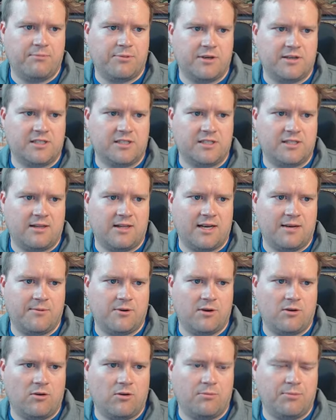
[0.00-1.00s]
British
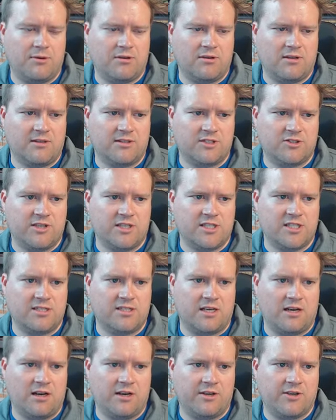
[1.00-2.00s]
Library, Old Book
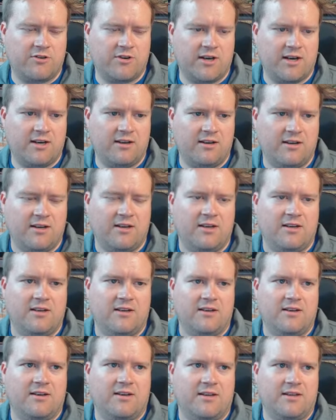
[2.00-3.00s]
Illustrations, Undraw.
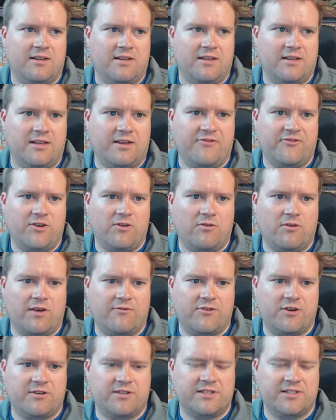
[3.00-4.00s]
If you
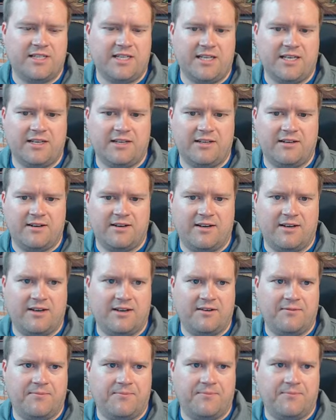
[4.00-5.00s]
ever seen
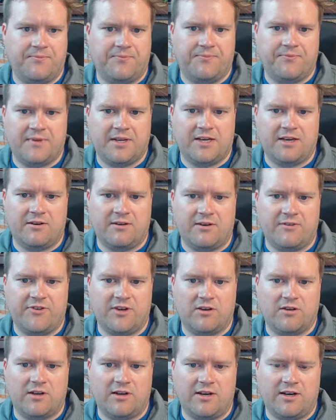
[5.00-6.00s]
um, here, if
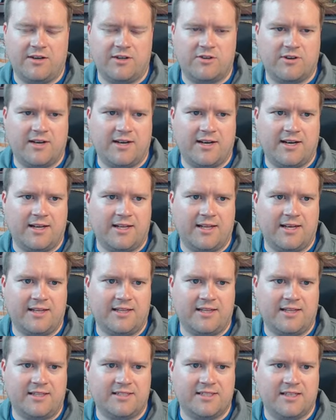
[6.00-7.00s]
you go to Undraw, I
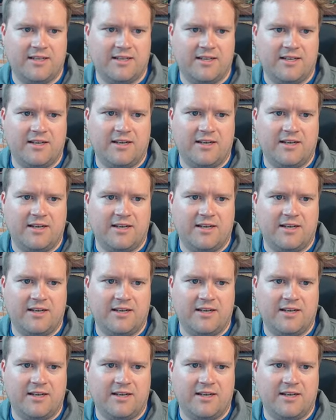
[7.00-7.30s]
like this.